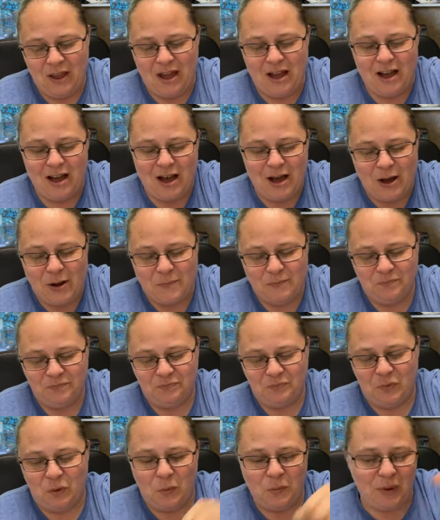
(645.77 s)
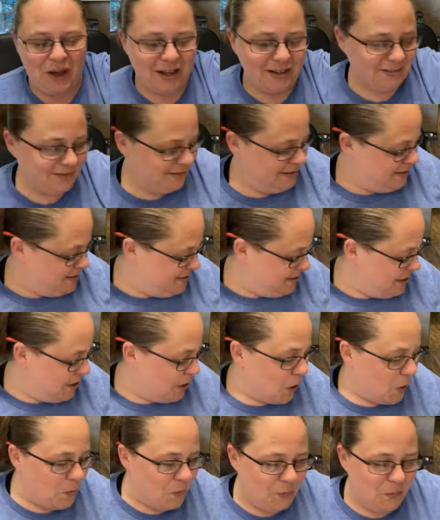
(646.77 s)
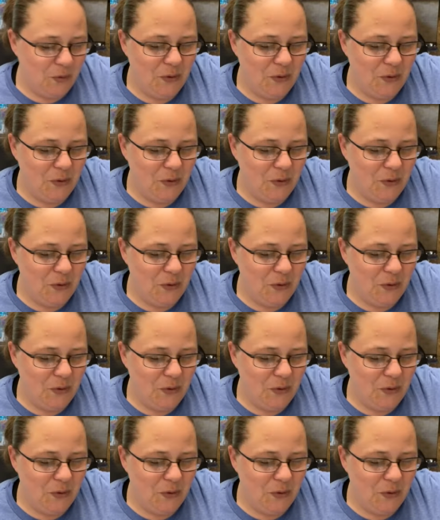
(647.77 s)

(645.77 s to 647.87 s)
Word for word: Um, but you know,